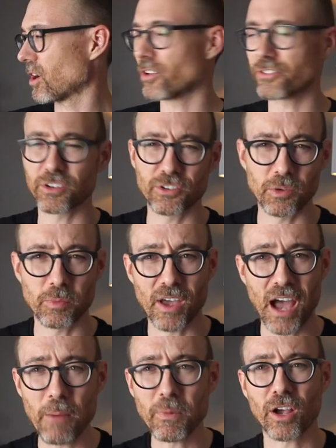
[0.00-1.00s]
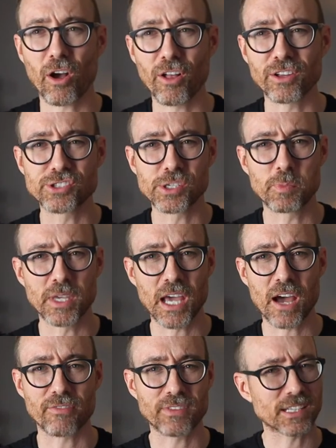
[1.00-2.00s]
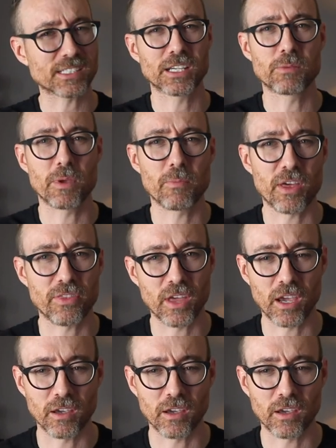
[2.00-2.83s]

calls it GPF. I'm gonna call it GPF. That's gonna be my thing.